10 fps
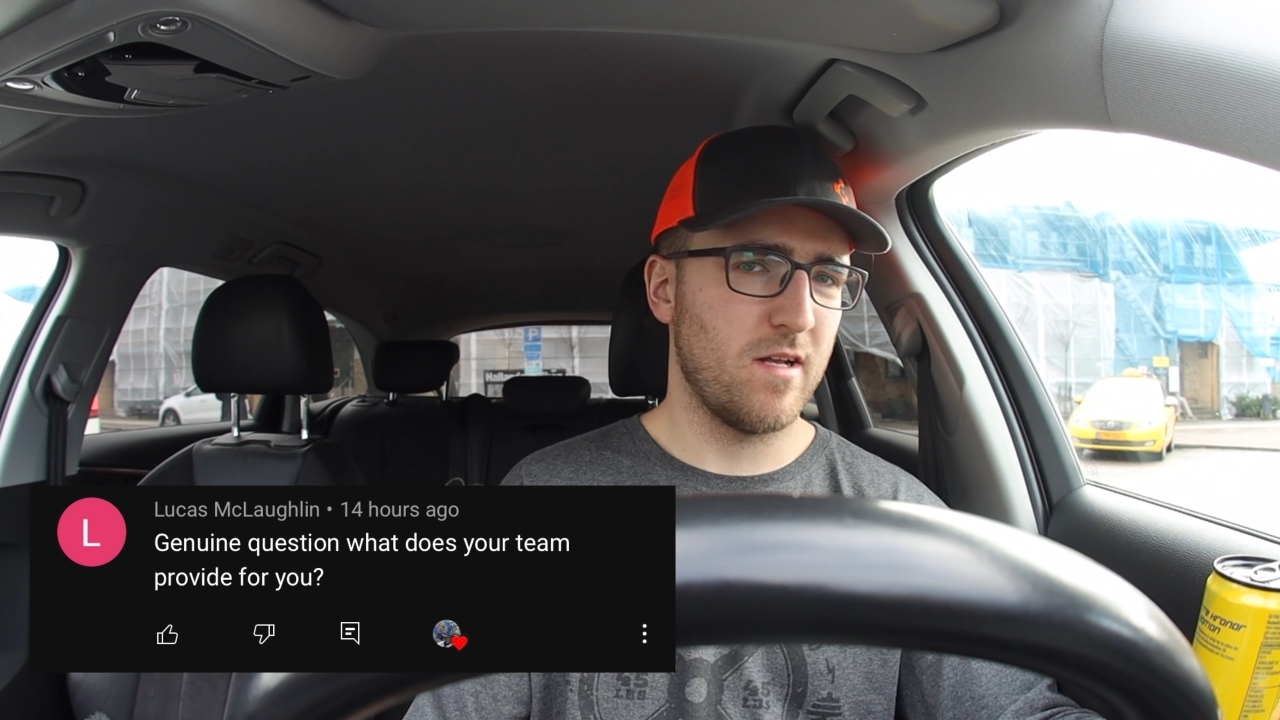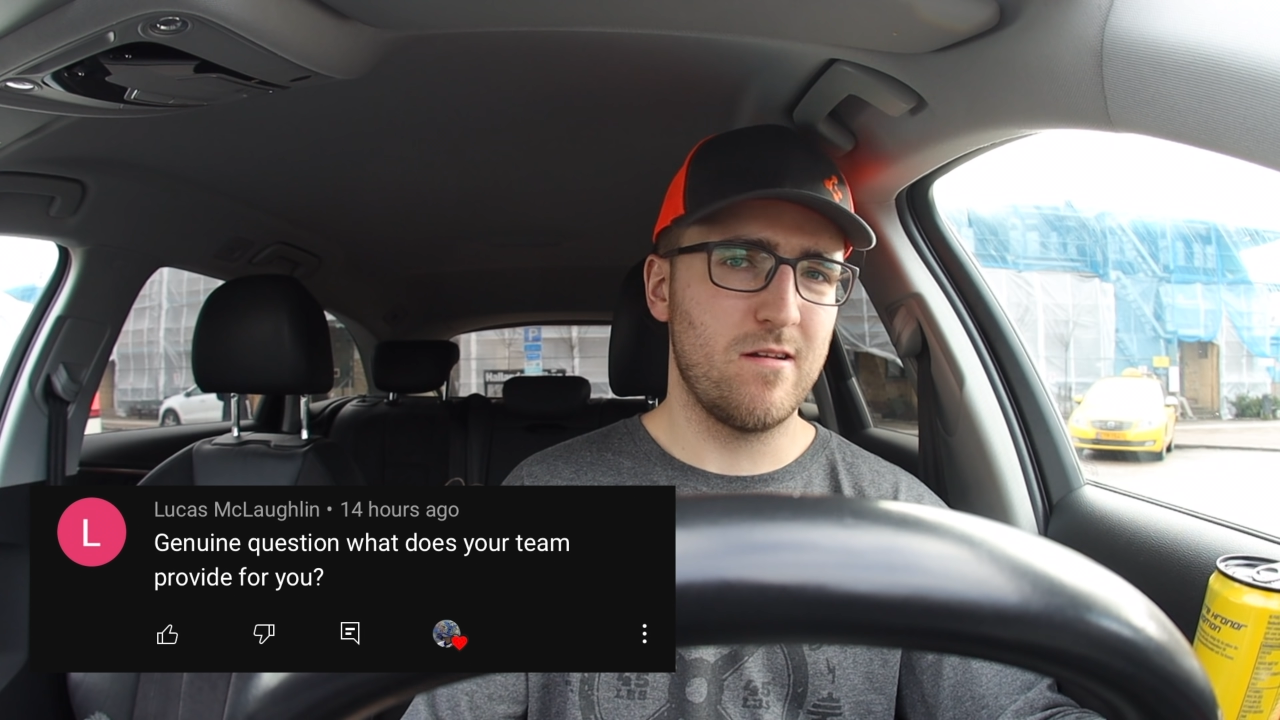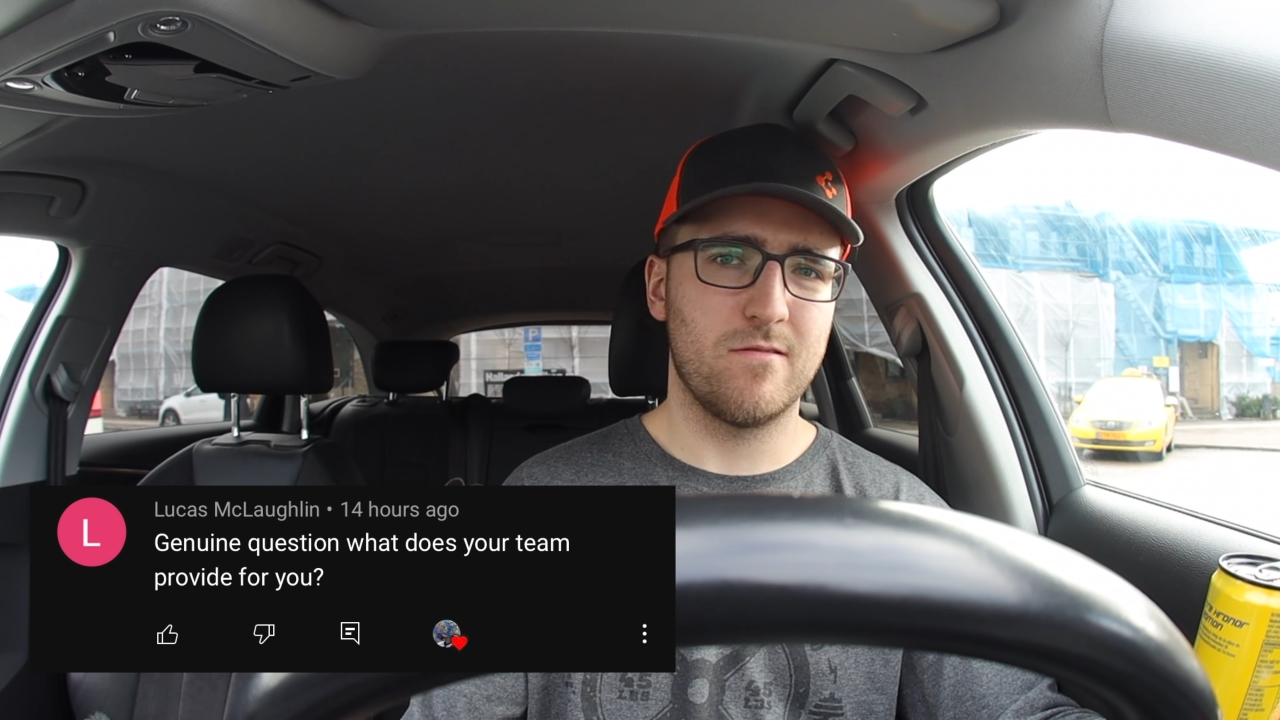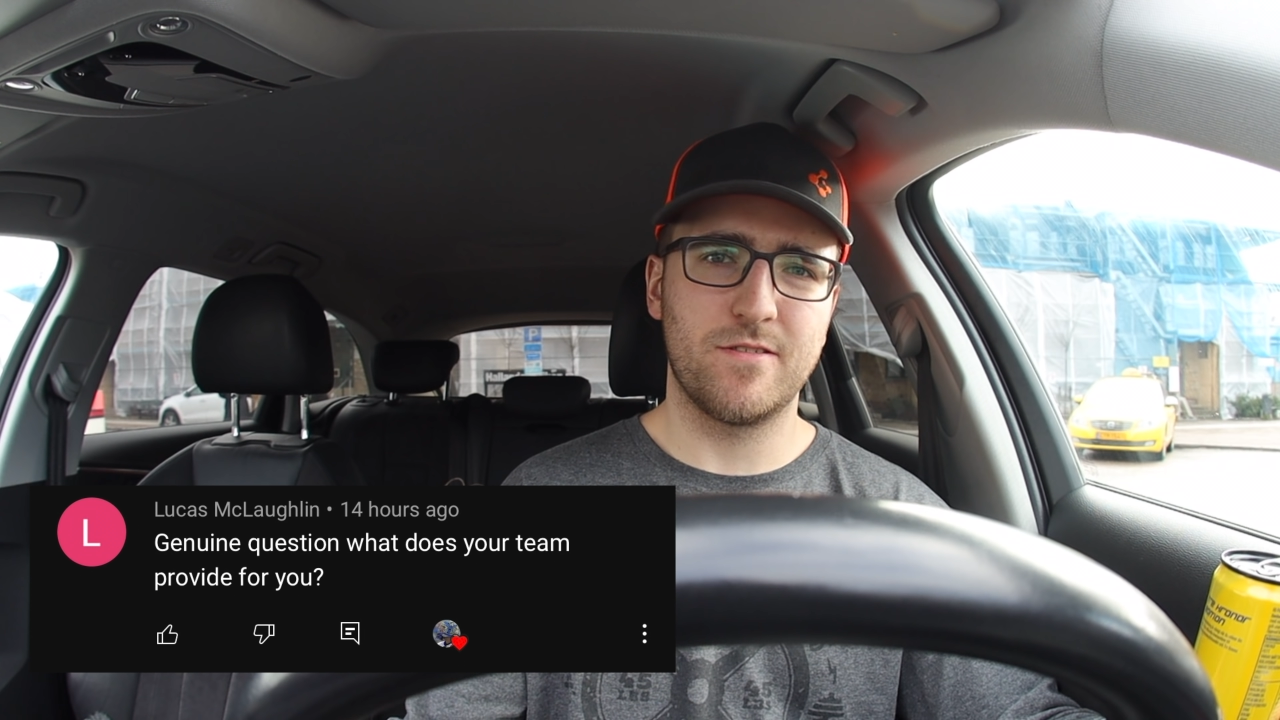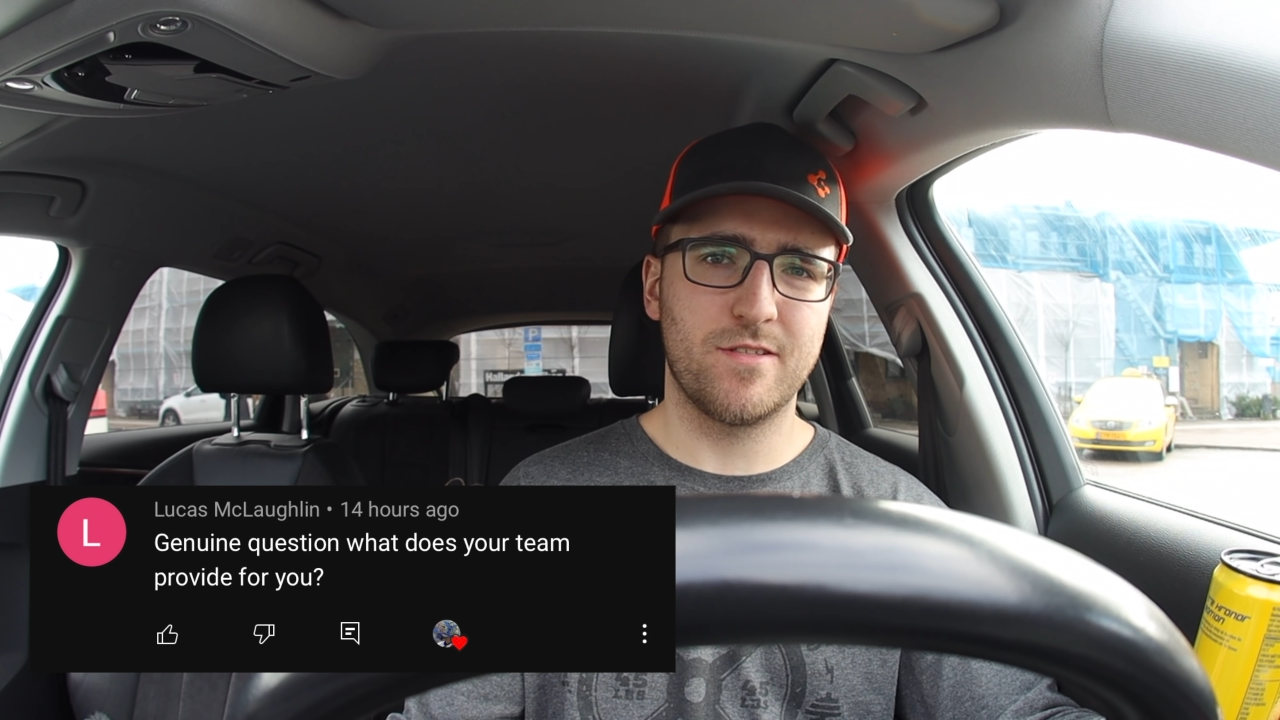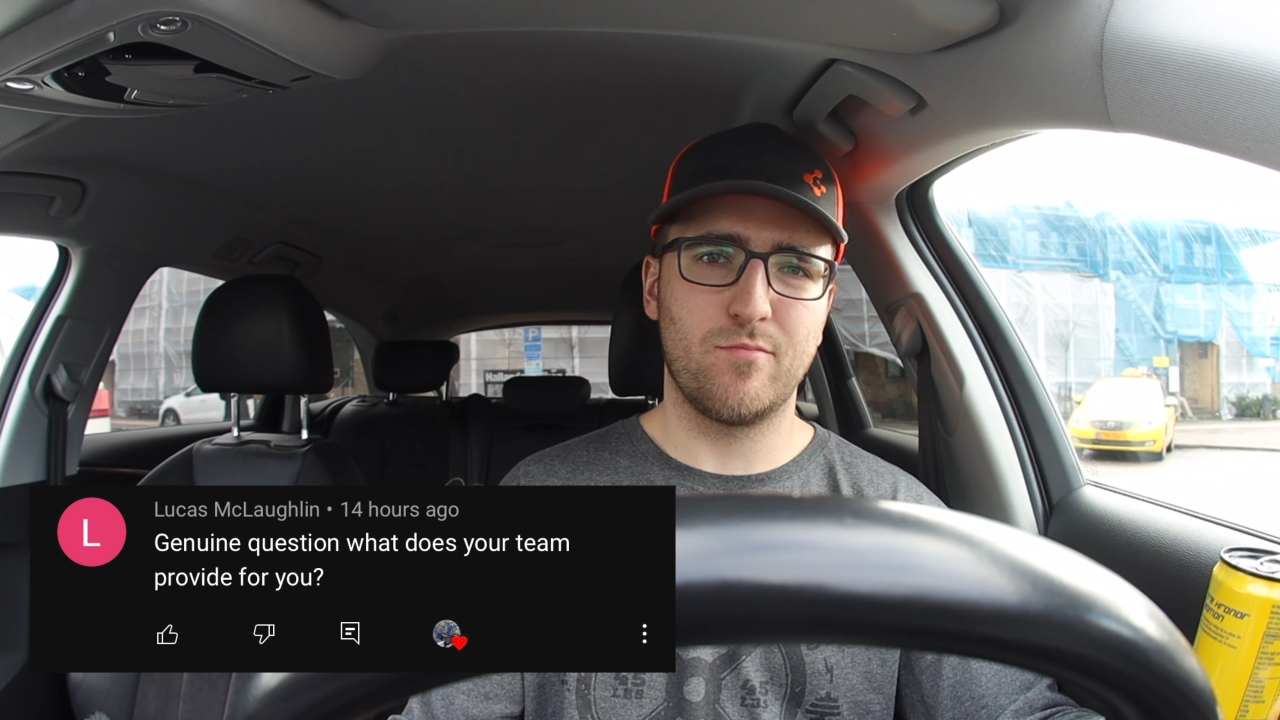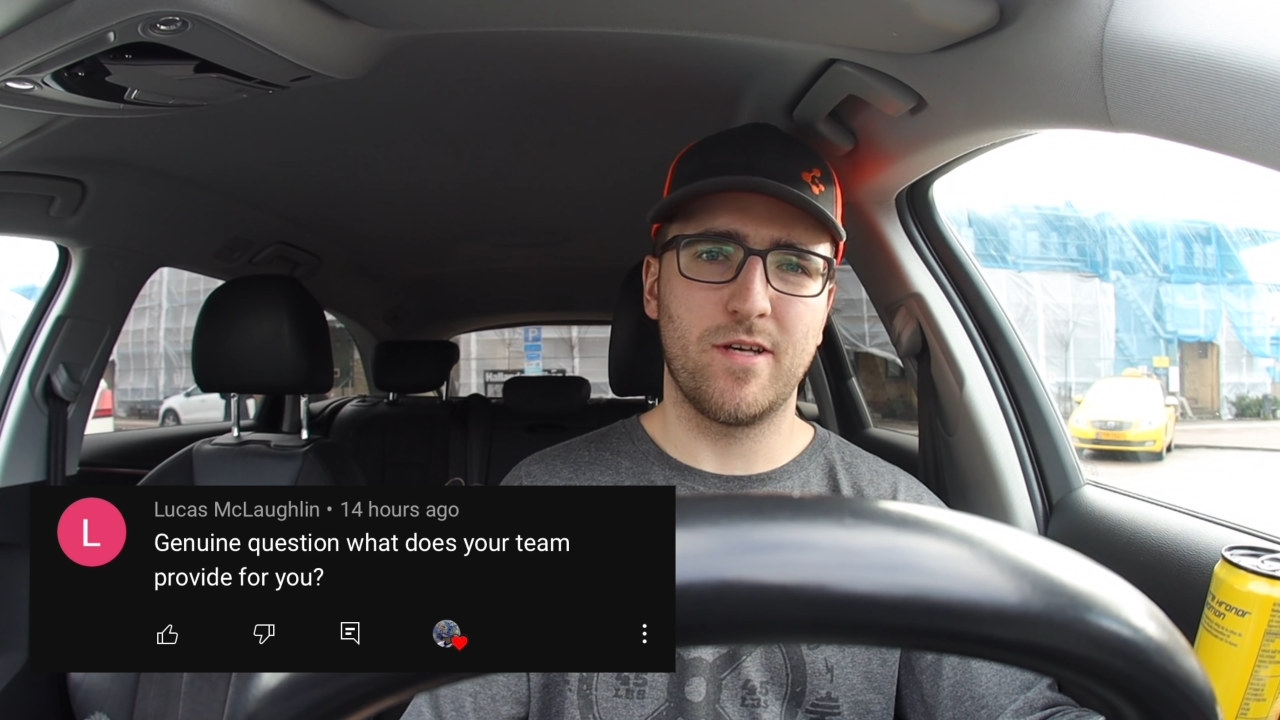and just a